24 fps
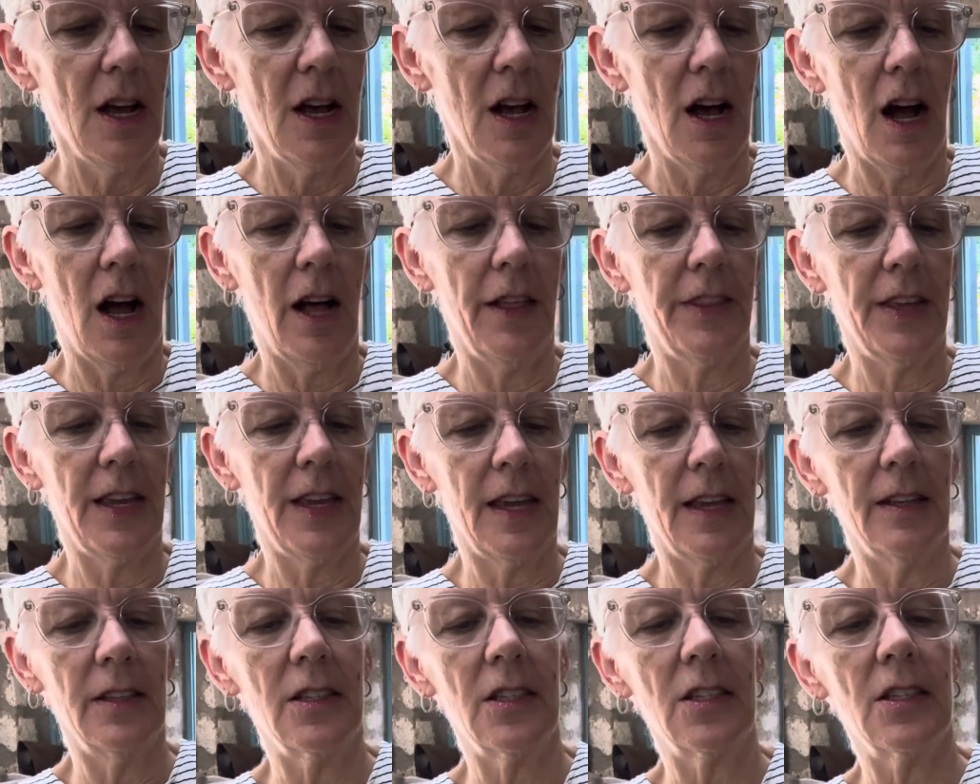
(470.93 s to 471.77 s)
on
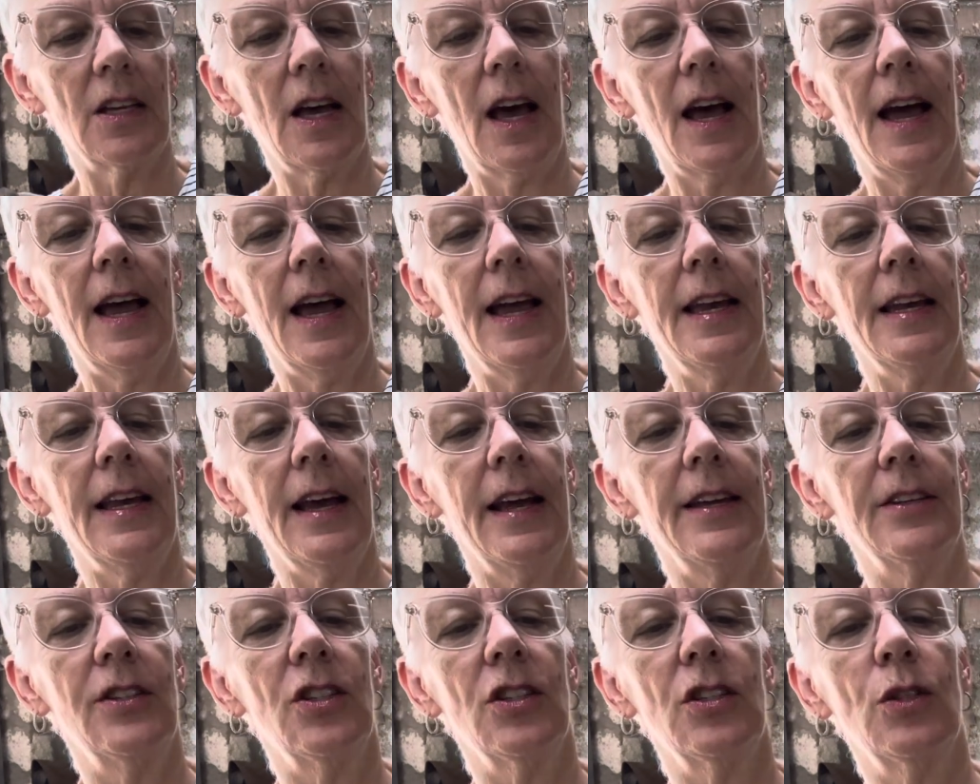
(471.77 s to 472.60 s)
the inside.
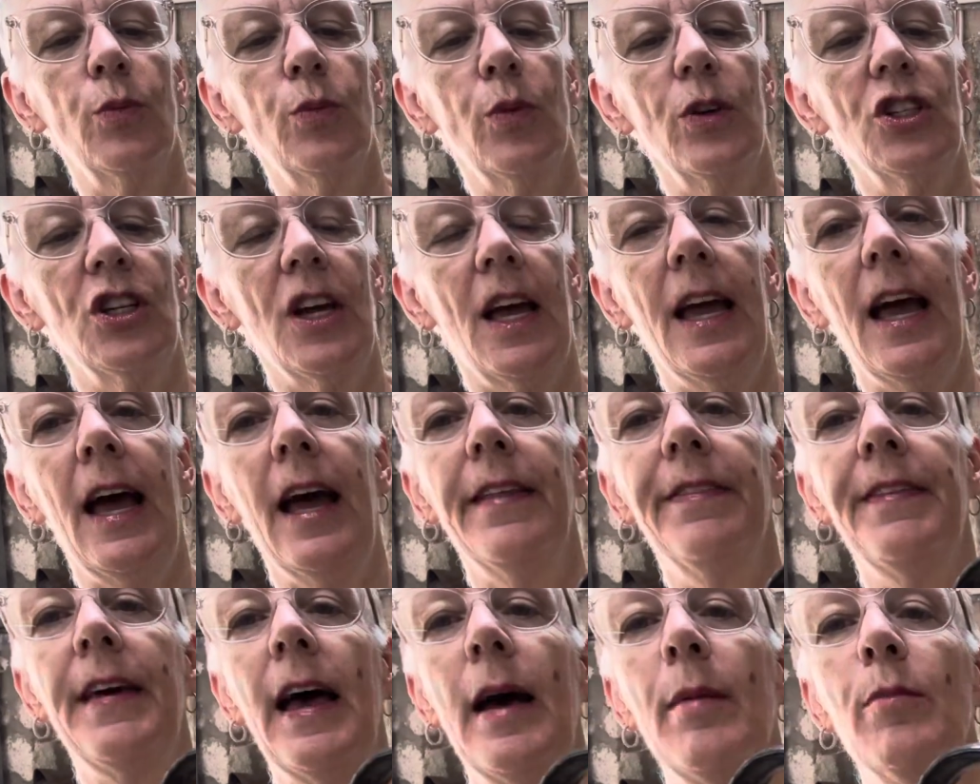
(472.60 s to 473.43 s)
I just wish I
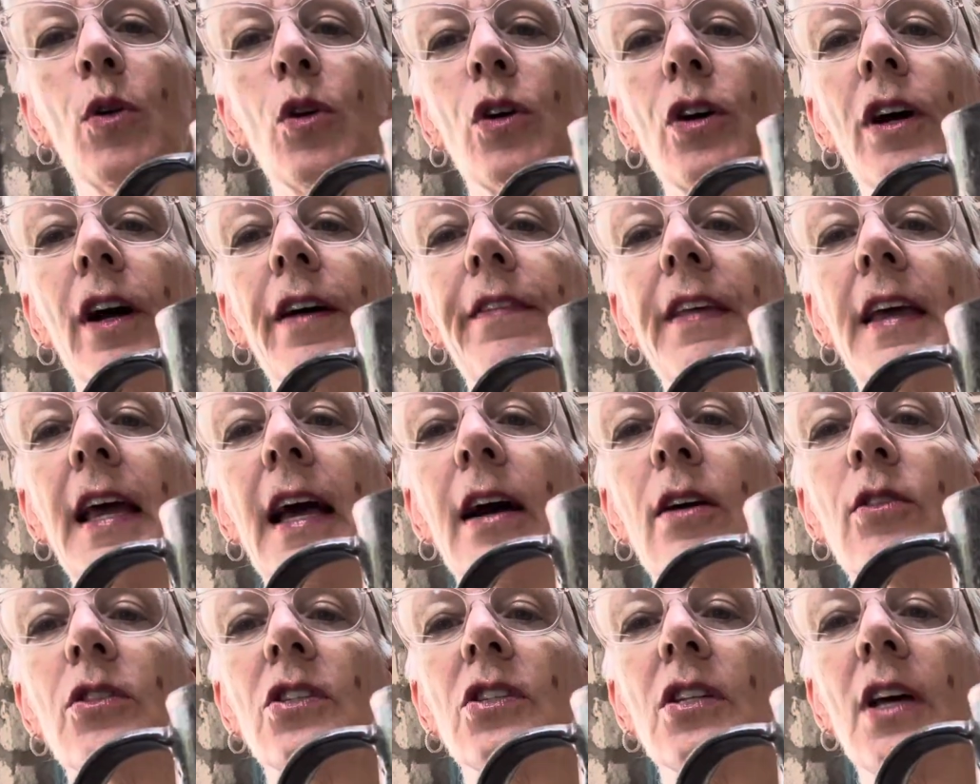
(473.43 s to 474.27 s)
had that more on the
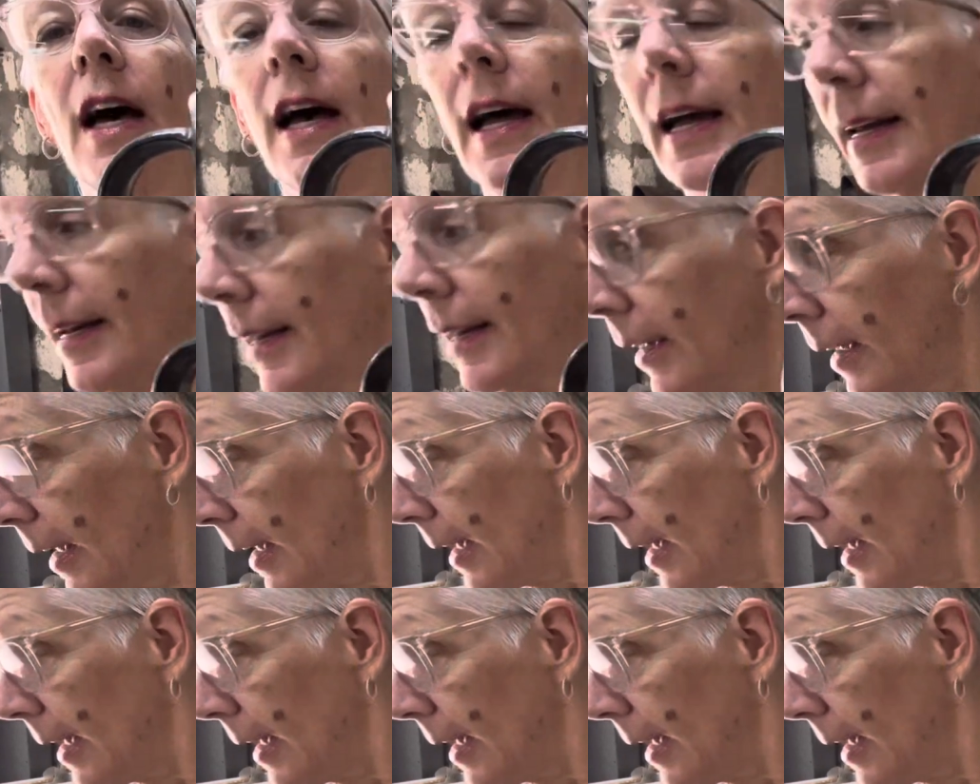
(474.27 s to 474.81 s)
outside.